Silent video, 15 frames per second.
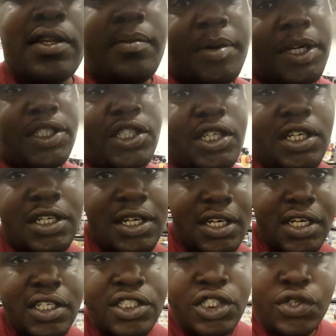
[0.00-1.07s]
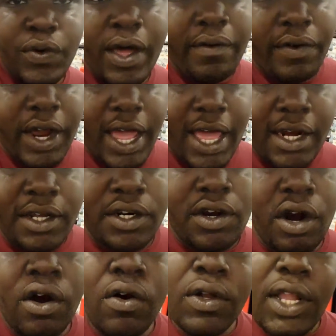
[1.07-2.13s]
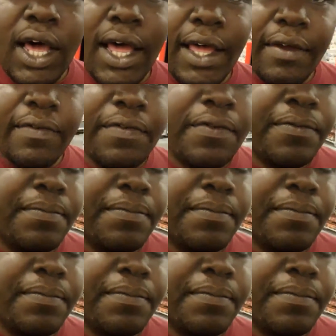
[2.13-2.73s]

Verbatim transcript: the best chicken nuggets you ever had in your whole life